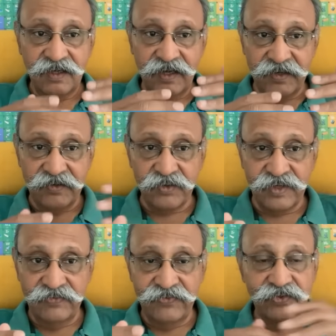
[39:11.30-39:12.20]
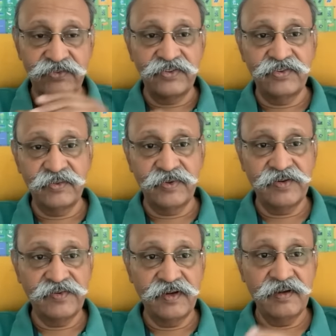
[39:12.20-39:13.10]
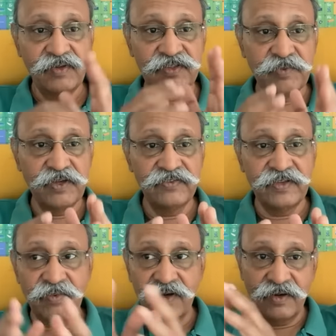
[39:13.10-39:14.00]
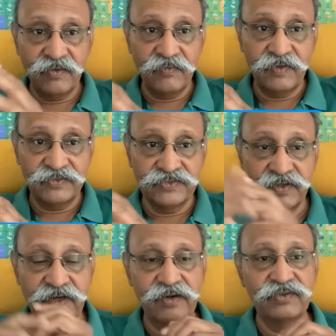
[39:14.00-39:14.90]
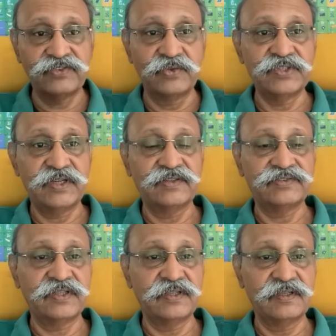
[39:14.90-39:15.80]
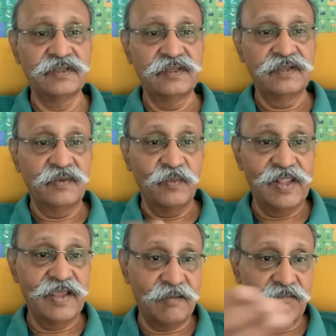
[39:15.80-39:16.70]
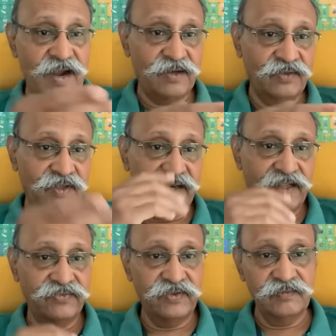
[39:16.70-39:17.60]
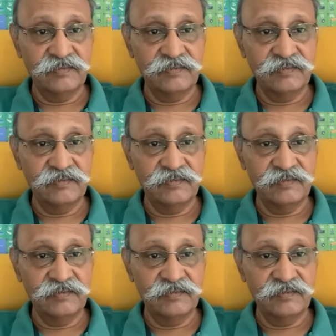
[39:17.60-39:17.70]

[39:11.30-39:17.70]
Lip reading: and to defuse the situation was because they wanted to concentrate on South China Sea. Will they come back to the LAC?